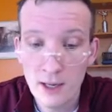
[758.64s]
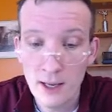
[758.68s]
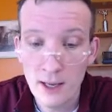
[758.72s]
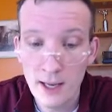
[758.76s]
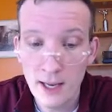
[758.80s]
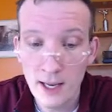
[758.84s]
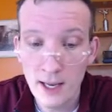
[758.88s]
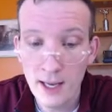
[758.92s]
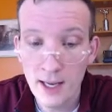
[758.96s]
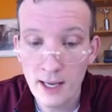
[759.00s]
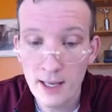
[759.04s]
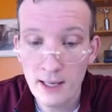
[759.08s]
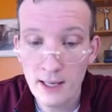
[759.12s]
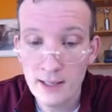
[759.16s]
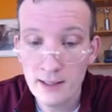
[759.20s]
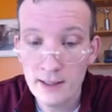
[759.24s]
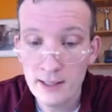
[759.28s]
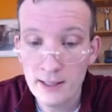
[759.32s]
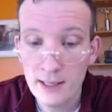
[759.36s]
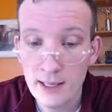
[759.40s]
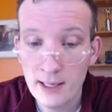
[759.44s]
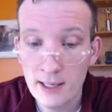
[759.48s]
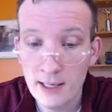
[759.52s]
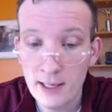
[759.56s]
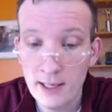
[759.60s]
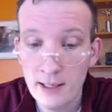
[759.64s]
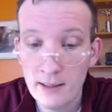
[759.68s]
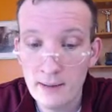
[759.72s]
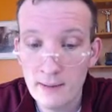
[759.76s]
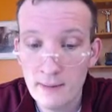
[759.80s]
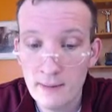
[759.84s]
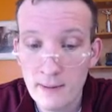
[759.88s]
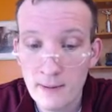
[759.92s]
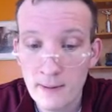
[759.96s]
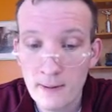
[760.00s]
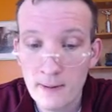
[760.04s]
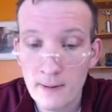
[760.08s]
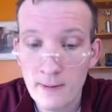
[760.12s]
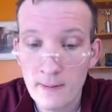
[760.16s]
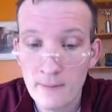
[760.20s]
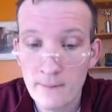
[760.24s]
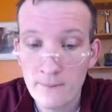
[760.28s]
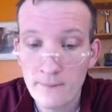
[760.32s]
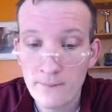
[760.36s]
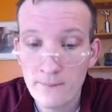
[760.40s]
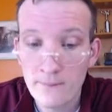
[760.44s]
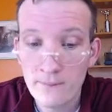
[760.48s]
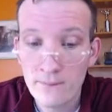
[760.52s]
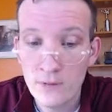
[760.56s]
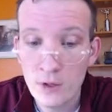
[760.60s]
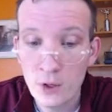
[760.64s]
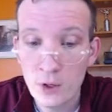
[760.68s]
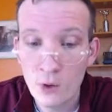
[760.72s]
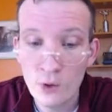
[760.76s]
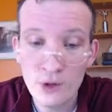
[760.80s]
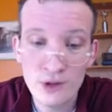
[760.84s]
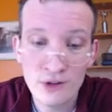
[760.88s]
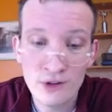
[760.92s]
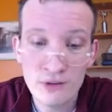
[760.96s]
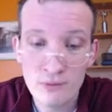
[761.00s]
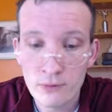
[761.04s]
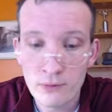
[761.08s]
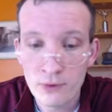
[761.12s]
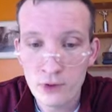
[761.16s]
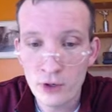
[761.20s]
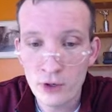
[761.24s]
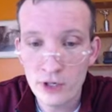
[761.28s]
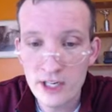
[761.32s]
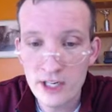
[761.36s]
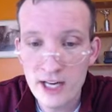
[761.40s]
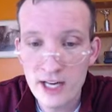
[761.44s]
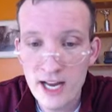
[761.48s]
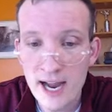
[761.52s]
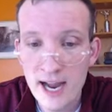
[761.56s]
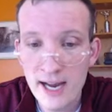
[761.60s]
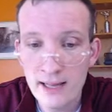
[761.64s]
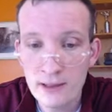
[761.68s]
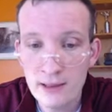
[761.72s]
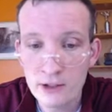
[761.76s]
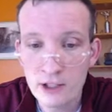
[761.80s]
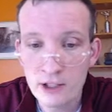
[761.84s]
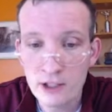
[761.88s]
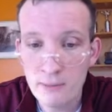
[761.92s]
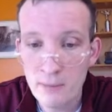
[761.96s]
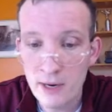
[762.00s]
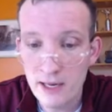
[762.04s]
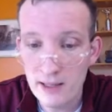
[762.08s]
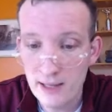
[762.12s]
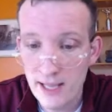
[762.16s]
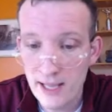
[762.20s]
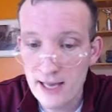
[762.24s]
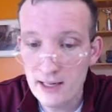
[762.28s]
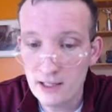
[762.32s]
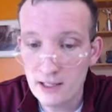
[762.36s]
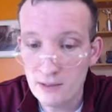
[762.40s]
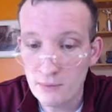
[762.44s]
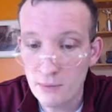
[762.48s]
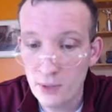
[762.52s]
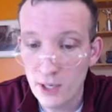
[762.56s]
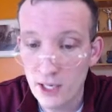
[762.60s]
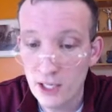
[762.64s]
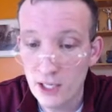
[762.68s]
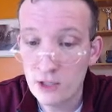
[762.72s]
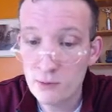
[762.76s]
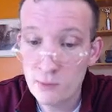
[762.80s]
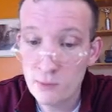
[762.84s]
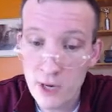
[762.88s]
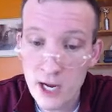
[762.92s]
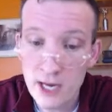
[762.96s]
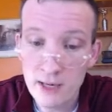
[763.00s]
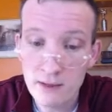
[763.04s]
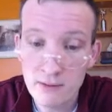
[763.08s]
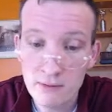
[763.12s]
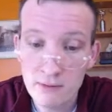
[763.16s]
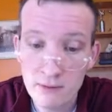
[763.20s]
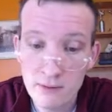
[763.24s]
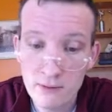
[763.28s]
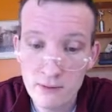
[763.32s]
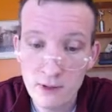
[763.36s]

And only 39 looked at my landing page, but